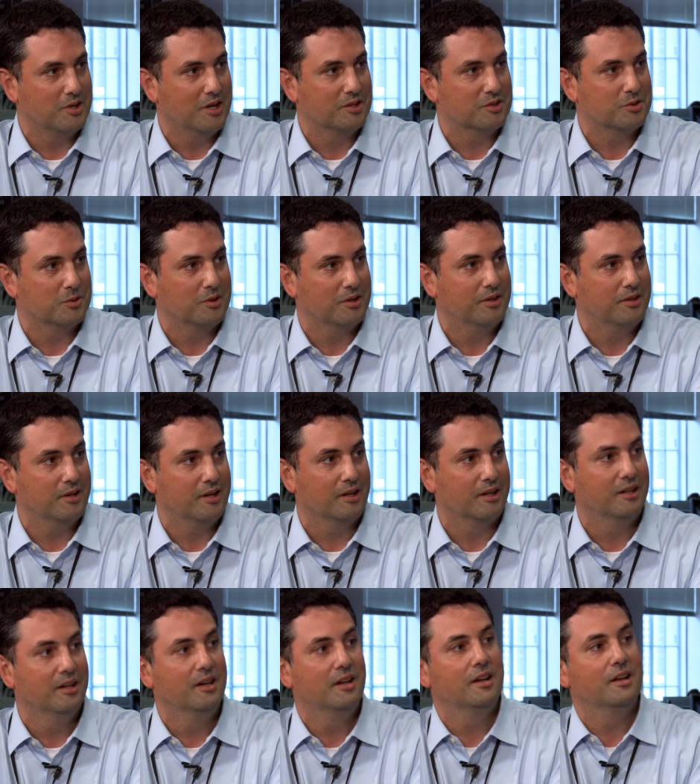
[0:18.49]
that sort of thing.
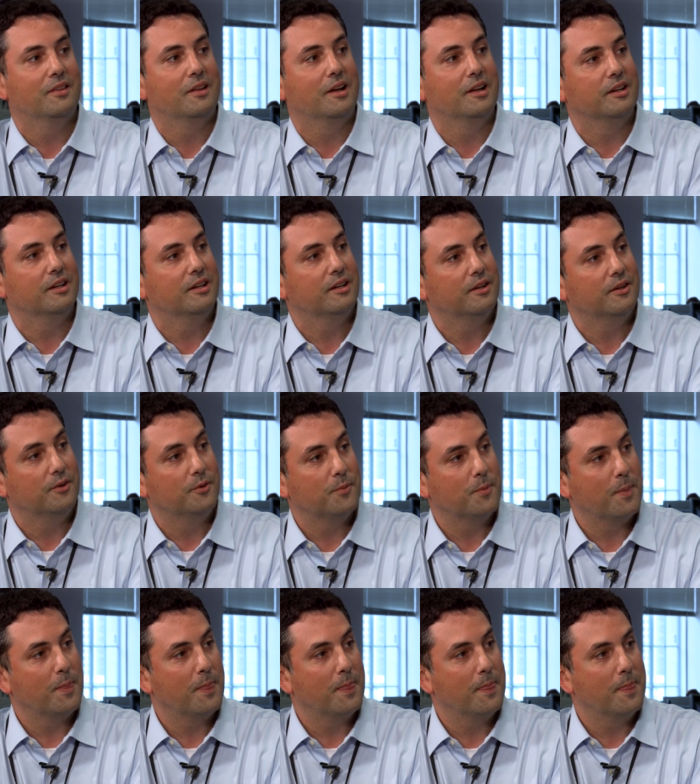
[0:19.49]
I know and, well. Can you sing it for